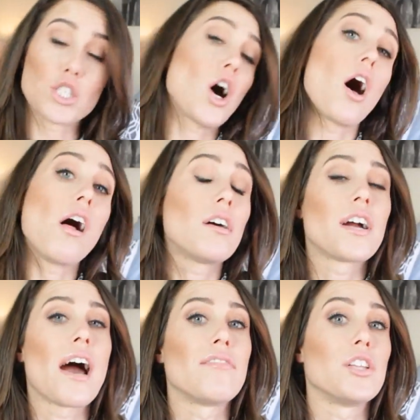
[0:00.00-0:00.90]
tall or
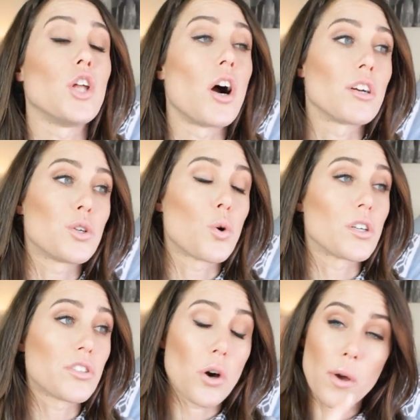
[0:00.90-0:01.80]
have a long
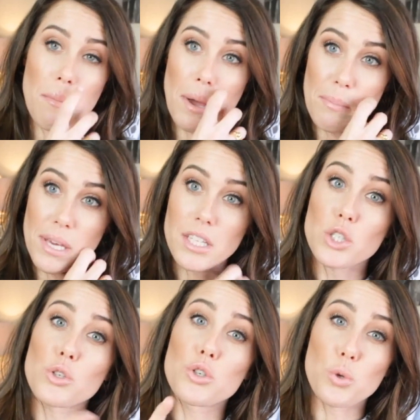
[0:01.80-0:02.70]
torso it might be a
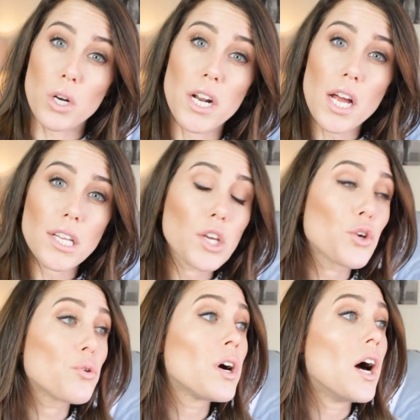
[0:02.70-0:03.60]
little short on
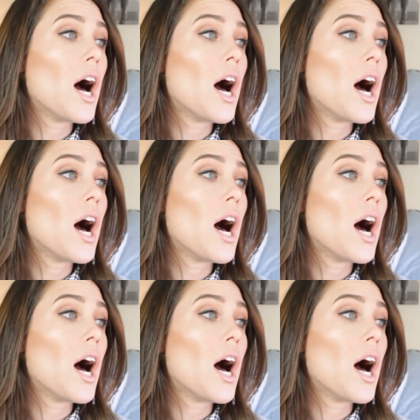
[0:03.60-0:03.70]
you